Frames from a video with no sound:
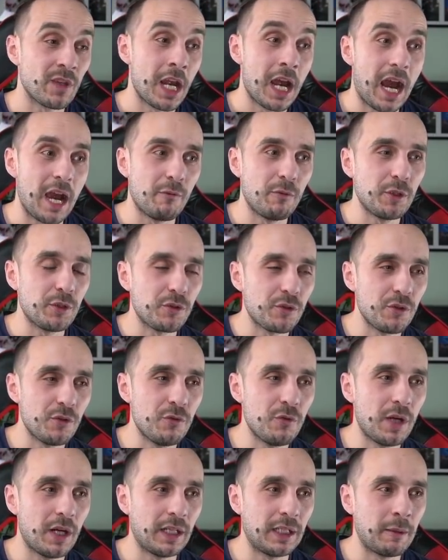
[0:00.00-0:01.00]
I wish you
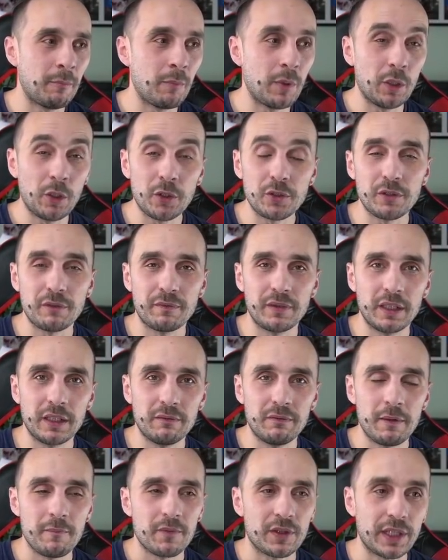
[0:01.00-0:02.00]
lots of
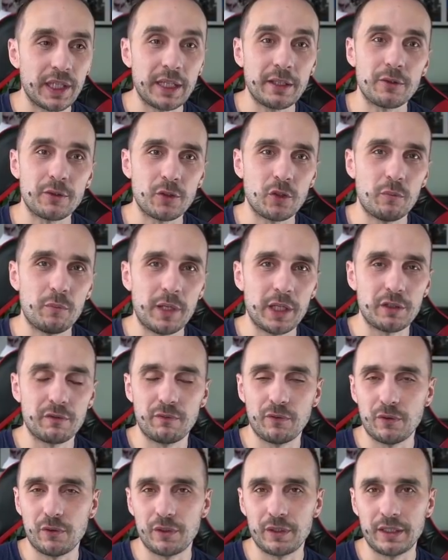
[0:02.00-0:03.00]
love. thank you so much
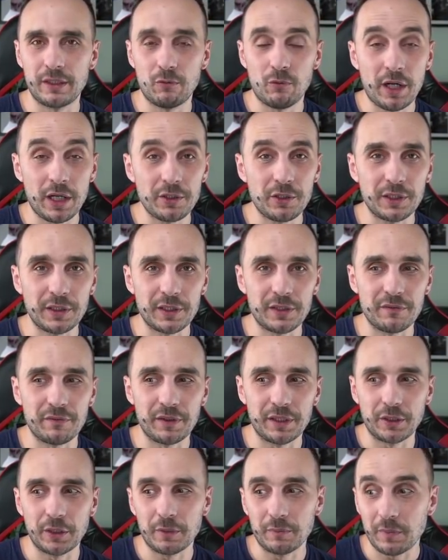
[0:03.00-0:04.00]
for watching this
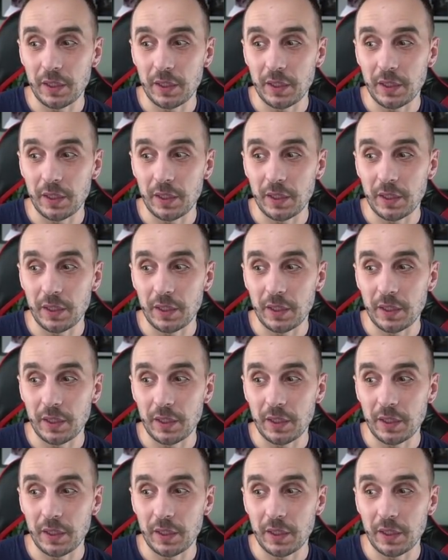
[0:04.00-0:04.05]
video,